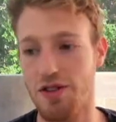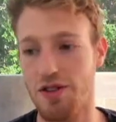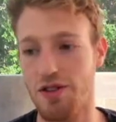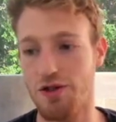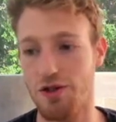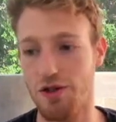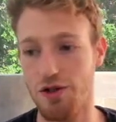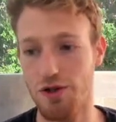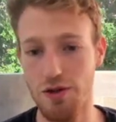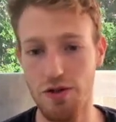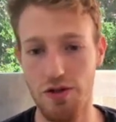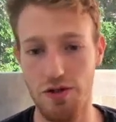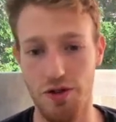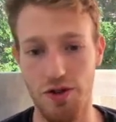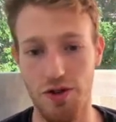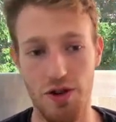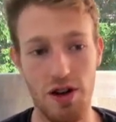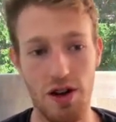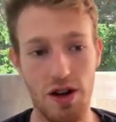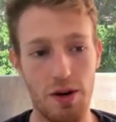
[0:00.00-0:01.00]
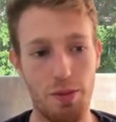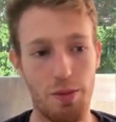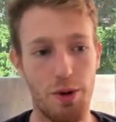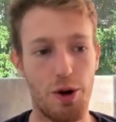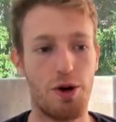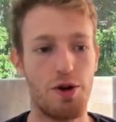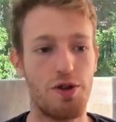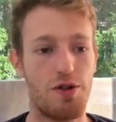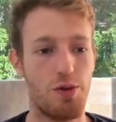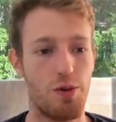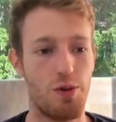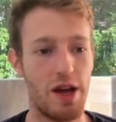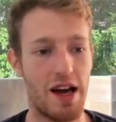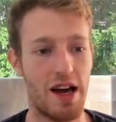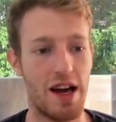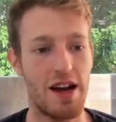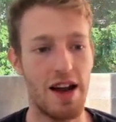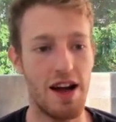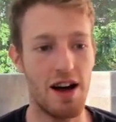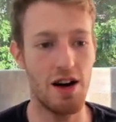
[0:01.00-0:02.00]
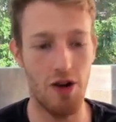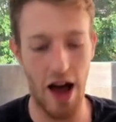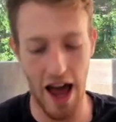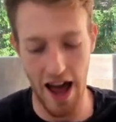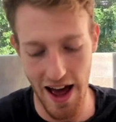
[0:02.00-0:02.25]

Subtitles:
is useful because we can now